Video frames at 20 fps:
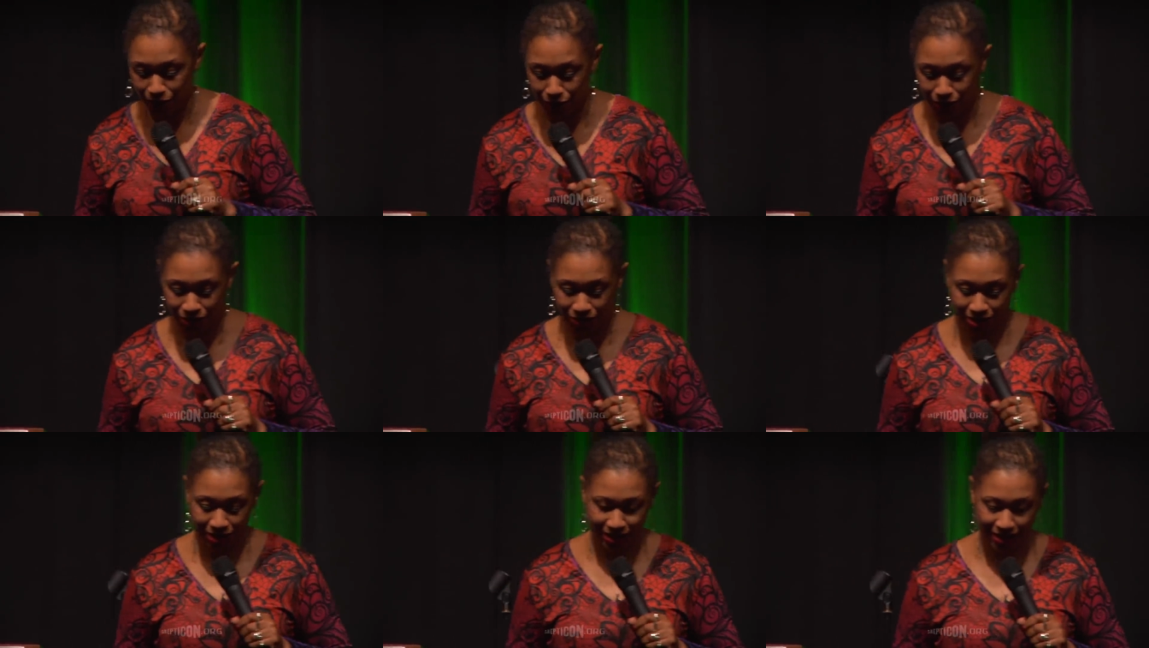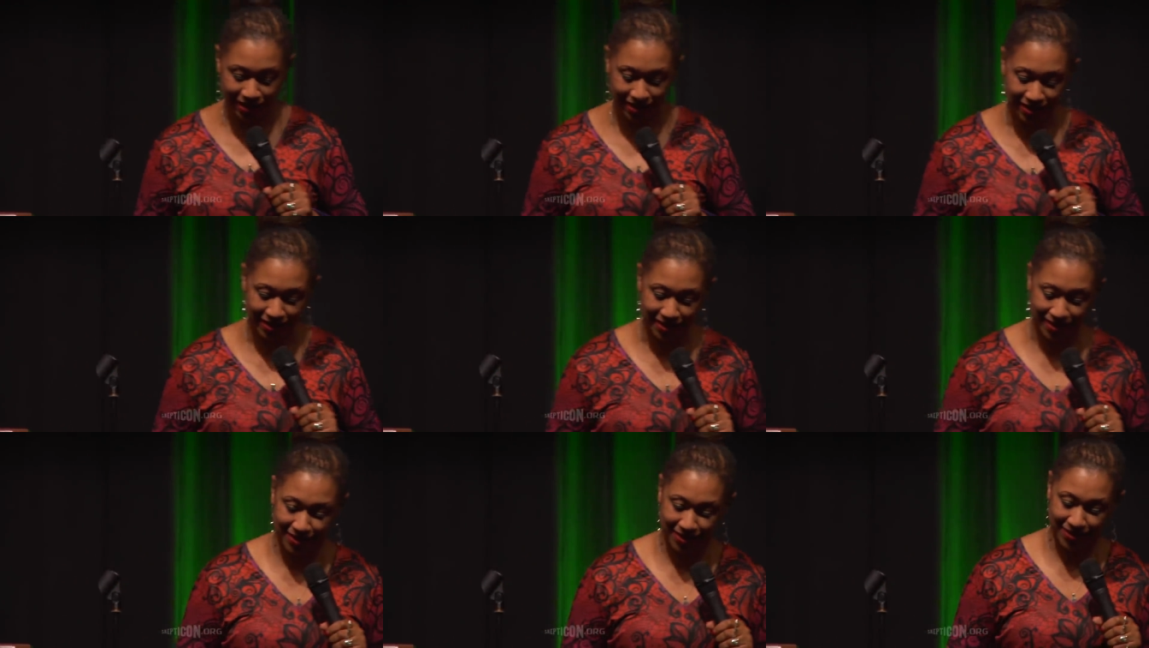interesting.
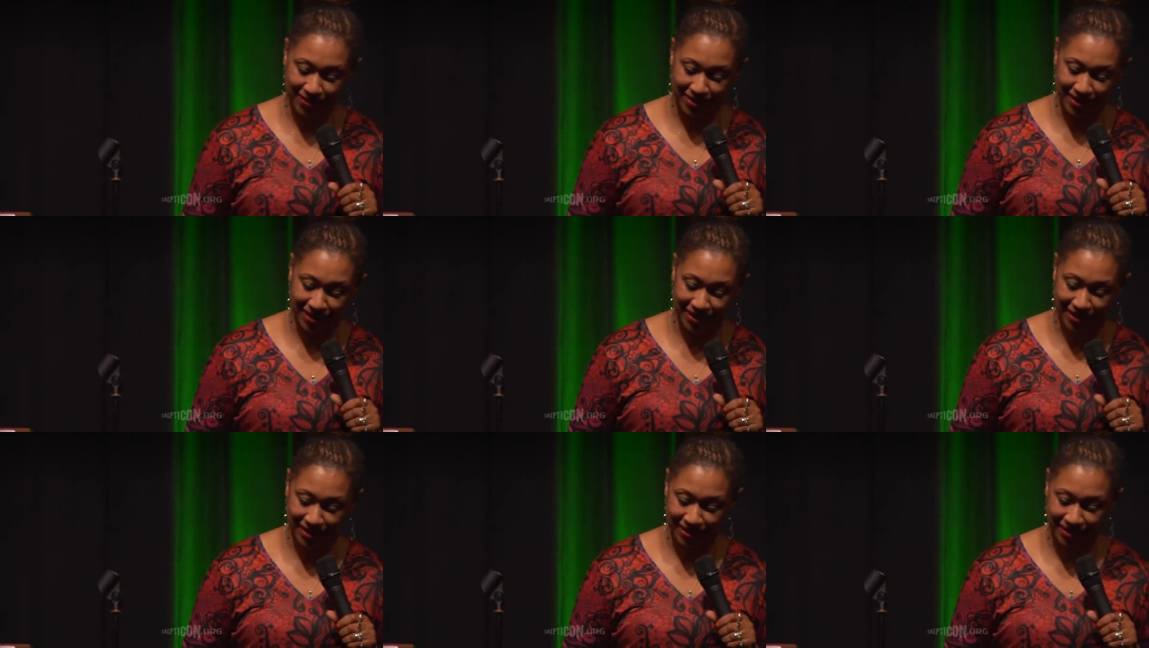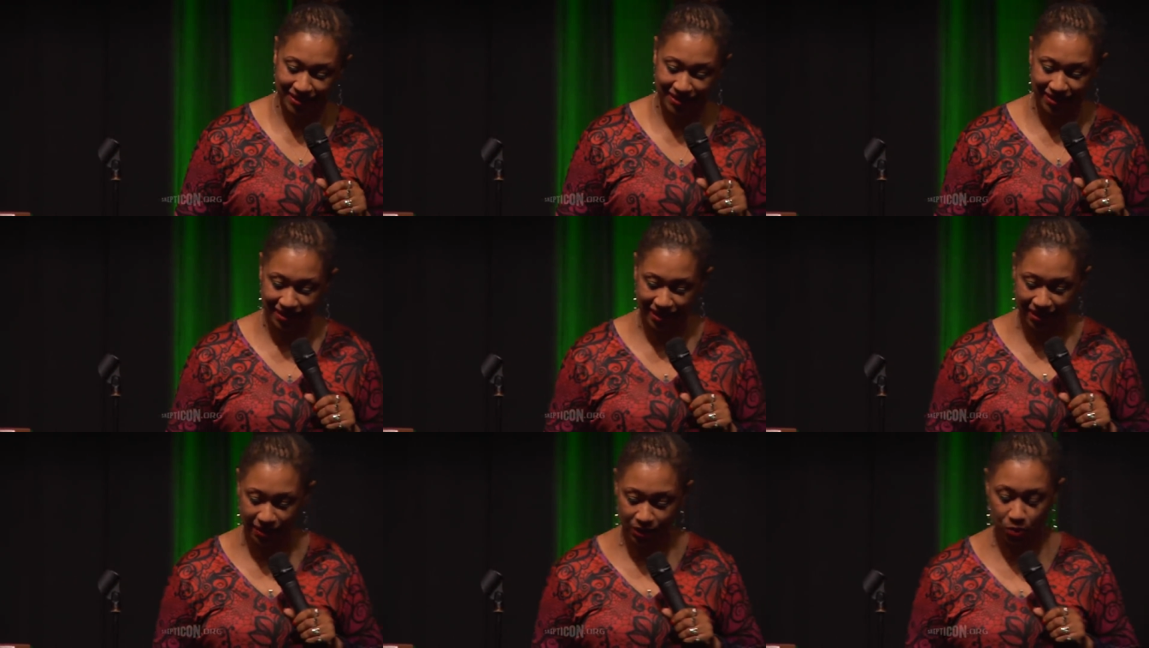Oh my gosh,
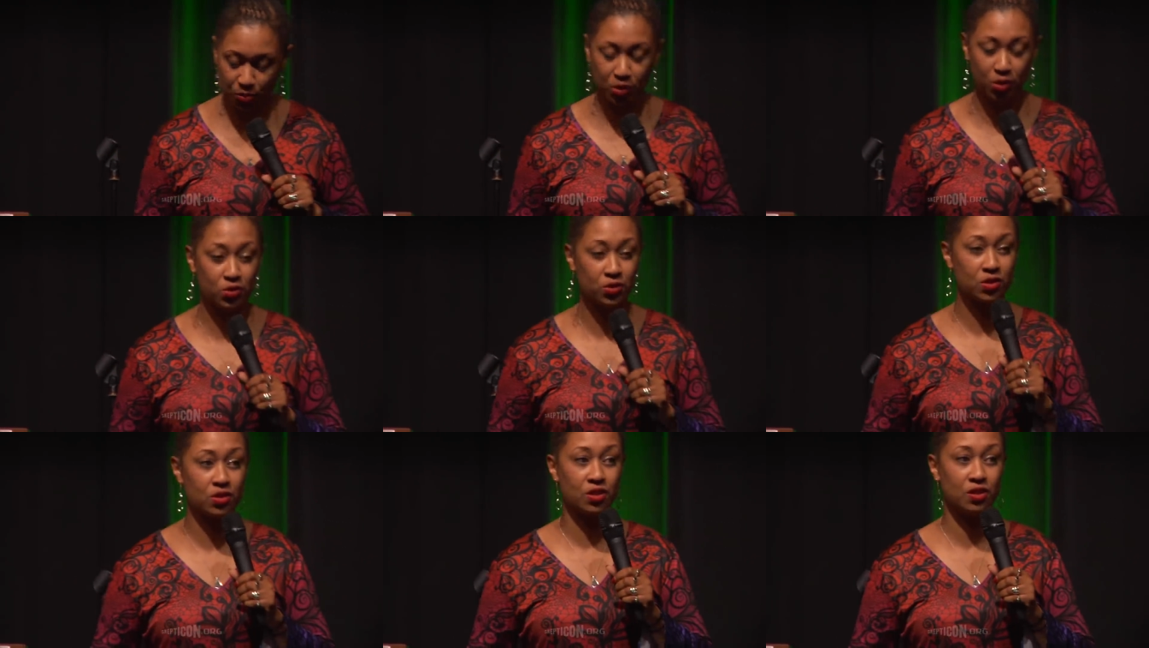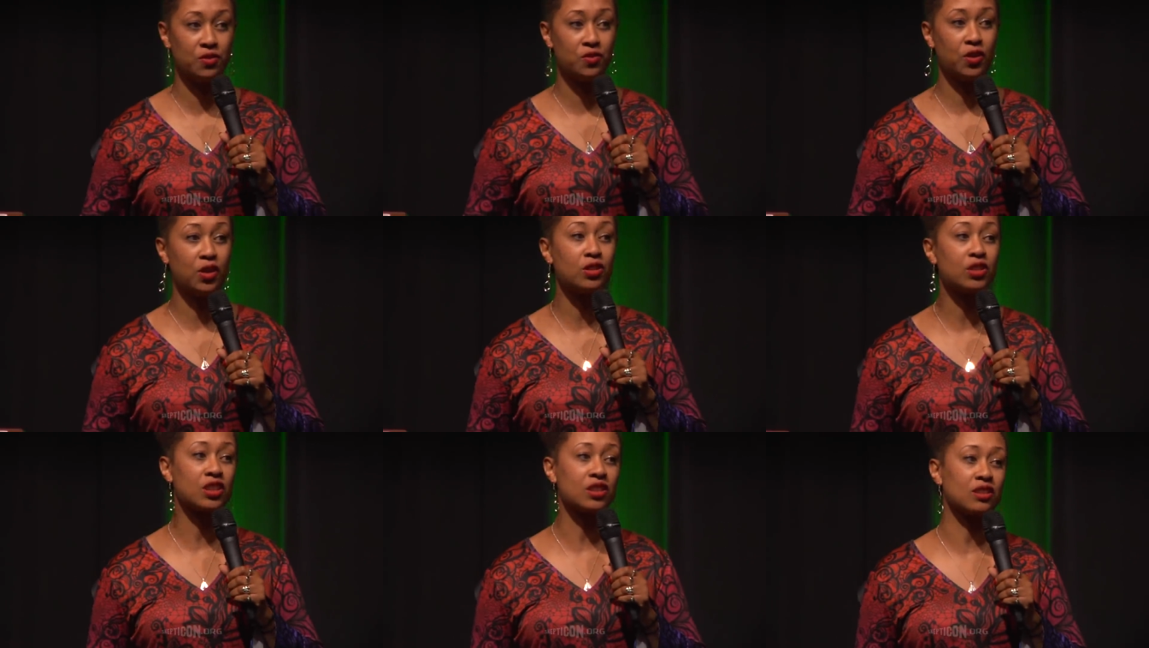as opposed to the
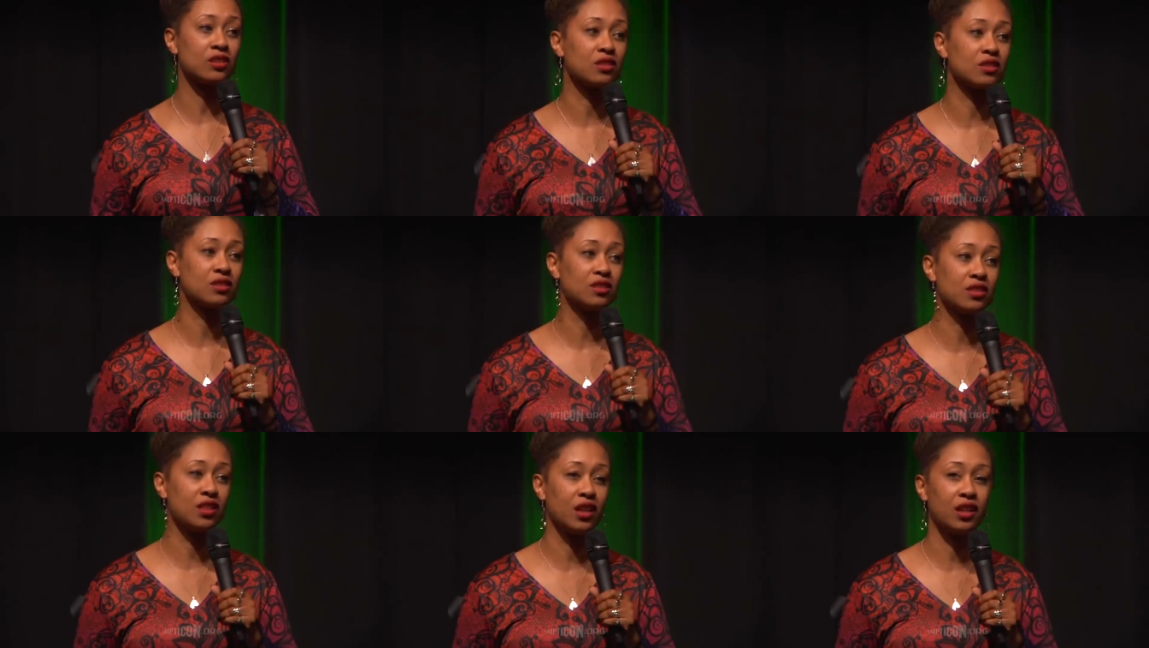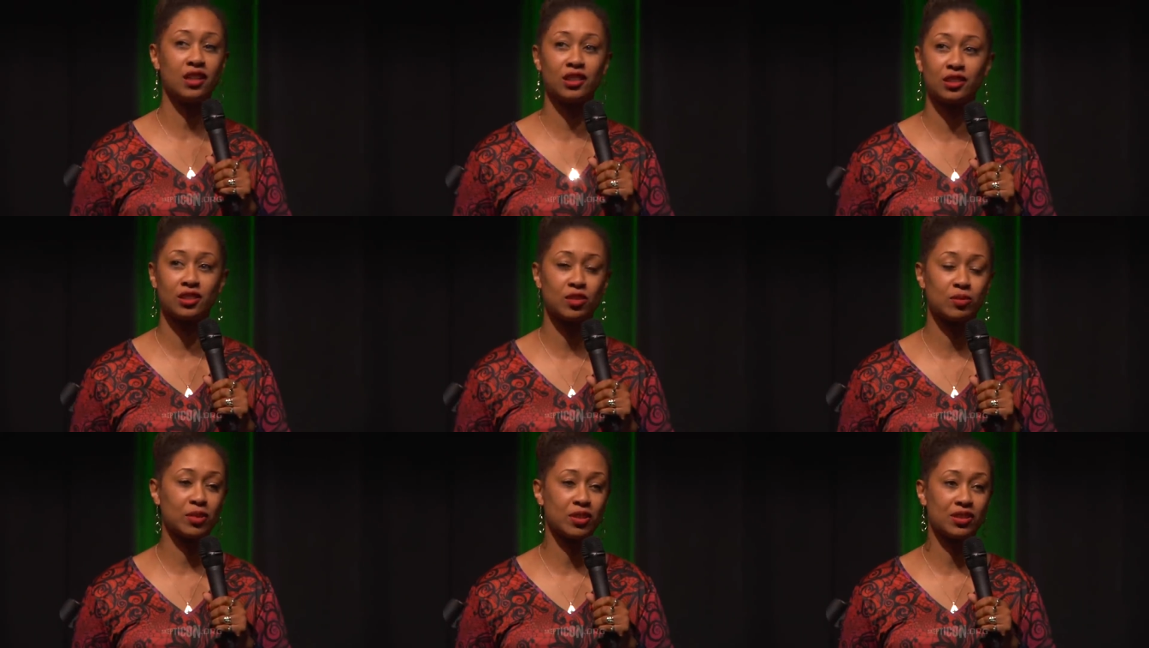Vulcan
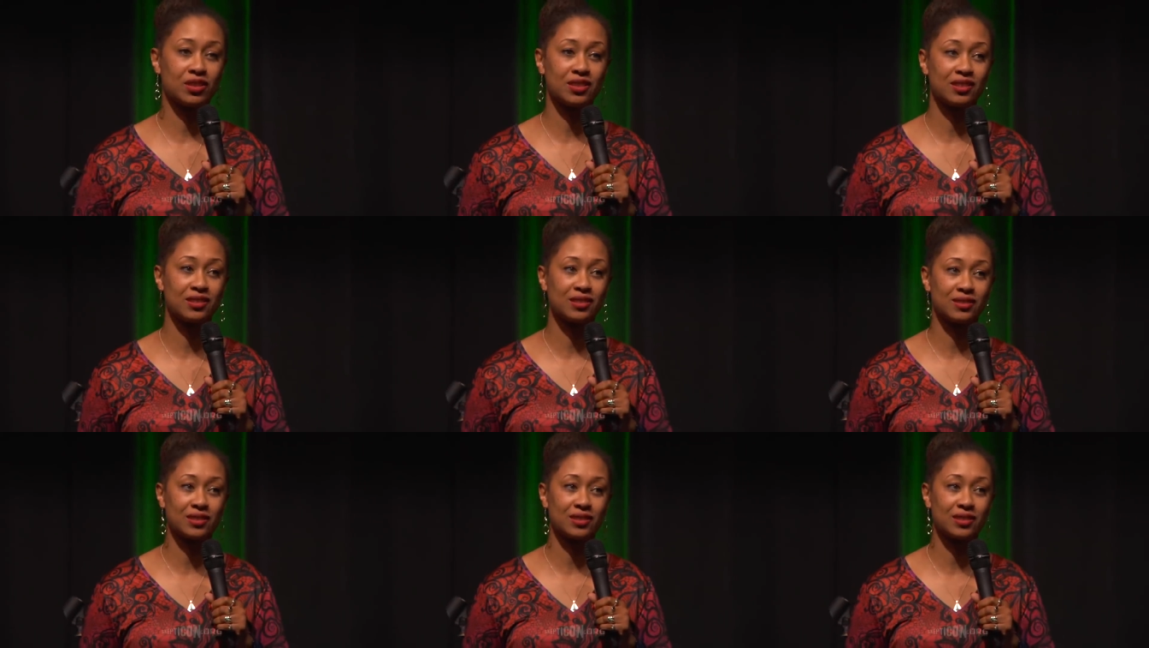dating experience.